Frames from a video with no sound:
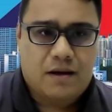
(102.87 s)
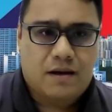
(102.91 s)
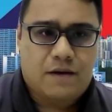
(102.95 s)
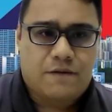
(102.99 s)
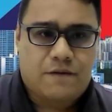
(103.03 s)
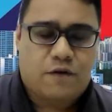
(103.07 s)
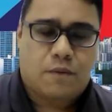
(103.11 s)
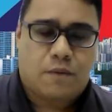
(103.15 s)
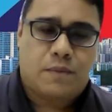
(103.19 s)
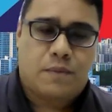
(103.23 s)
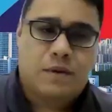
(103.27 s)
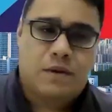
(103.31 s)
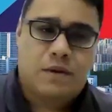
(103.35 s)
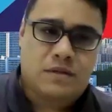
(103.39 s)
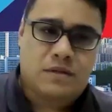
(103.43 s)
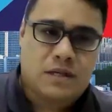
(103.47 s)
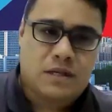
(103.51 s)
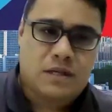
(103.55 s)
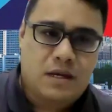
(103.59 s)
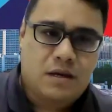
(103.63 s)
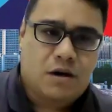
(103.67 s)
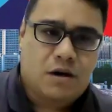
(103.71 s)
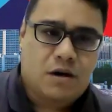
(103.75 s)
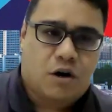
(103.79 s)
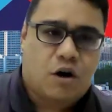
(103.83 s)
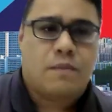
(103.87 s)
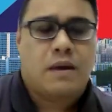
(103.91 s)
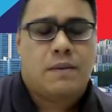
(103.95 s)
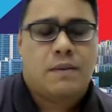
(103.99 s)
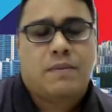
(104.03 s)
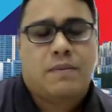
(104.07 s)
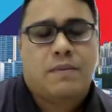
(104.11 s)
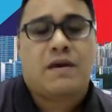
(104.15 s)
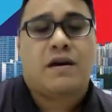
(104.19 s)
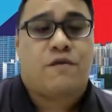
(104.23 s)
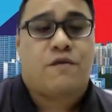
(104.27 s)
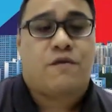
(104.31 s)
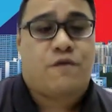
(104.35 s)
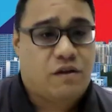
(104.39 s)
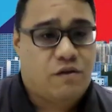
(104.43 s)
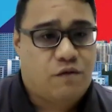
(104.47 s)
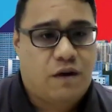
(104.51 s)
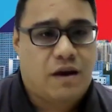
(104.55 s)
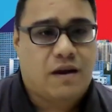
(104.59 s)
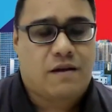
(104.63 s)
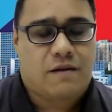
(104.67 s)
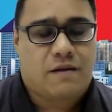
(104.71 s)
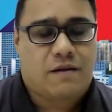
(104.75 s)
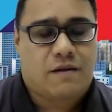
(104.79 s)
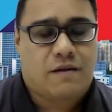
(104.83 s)
for BUC or maybe a fixed
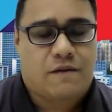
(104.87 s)
rate